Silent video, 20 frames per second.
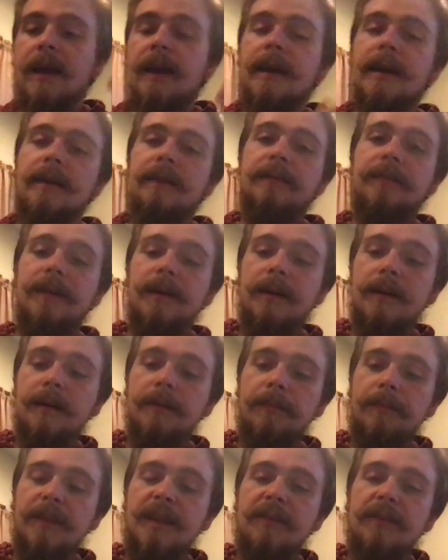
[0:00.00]
if
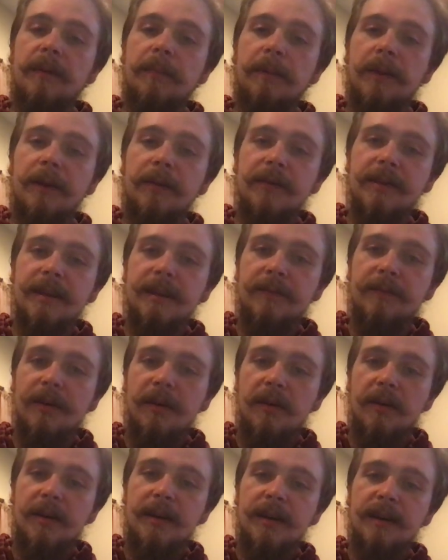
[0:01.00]
I play with it for
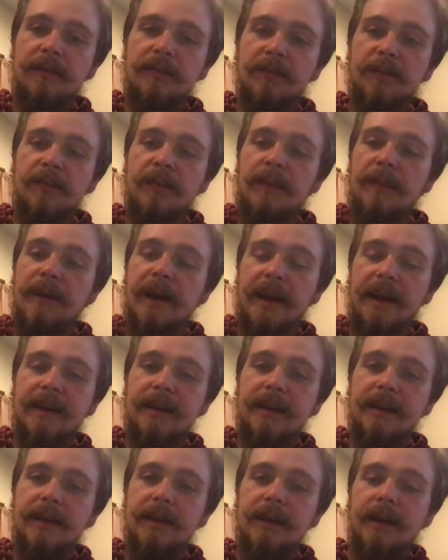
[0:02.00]
long enough with my
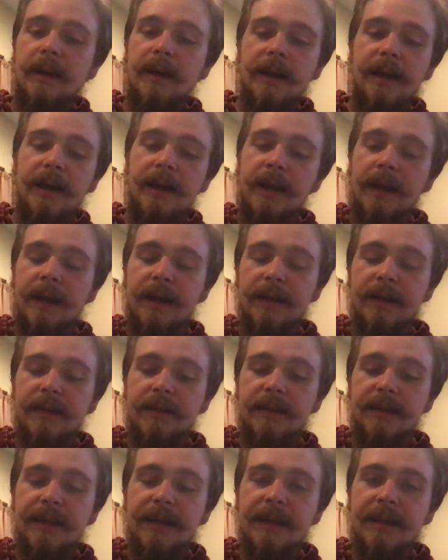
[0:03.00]
magnet, it
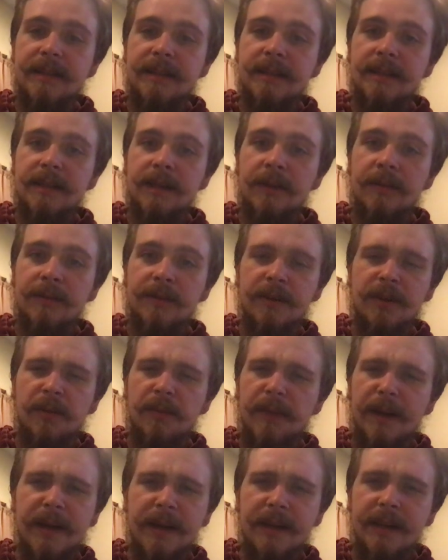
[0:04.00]
gets its own little
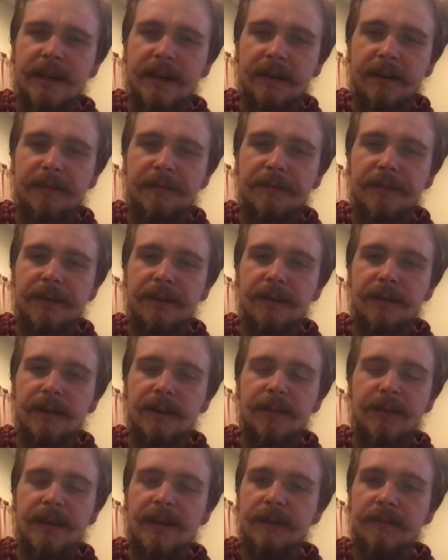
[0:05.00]
magnetic field.
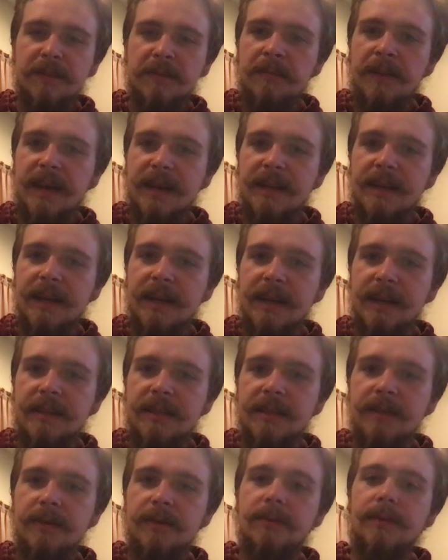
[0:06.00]
It becomes magnetic
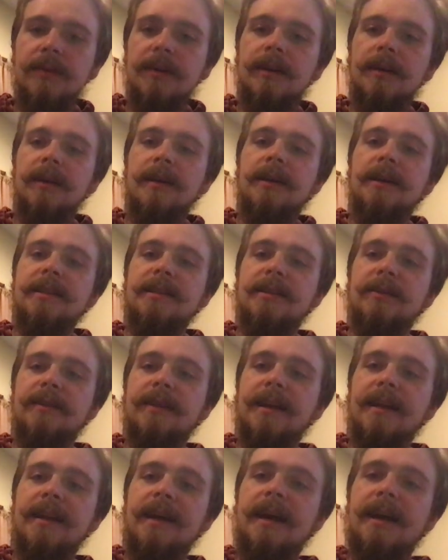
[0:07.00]
too. So
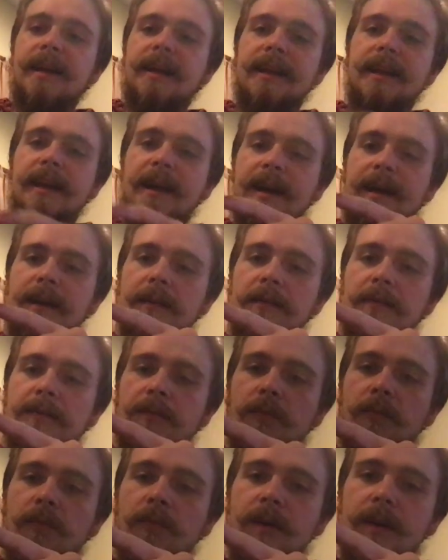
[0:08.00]
then I can have
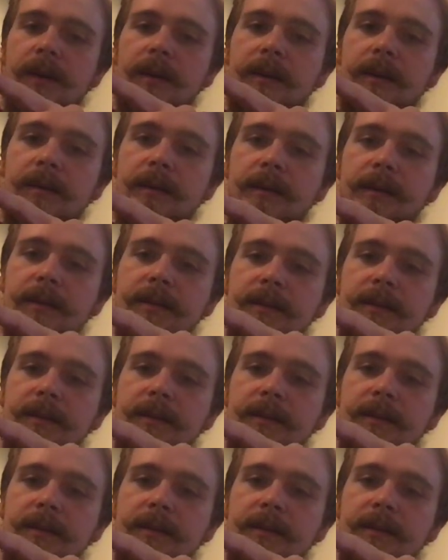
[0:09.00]
one.